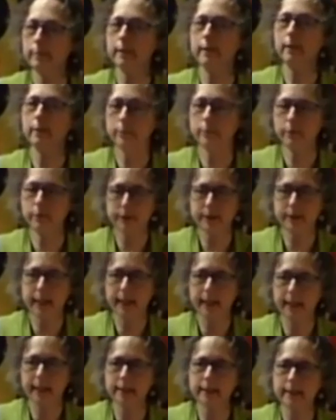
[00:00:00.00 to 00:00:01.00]
art
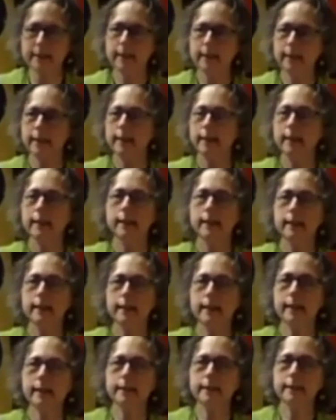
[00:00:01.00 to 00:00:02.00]
mosaics
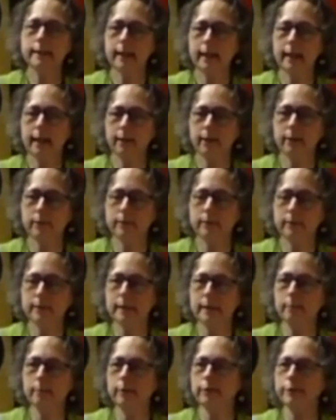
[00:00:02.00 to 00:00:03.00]
in town, some of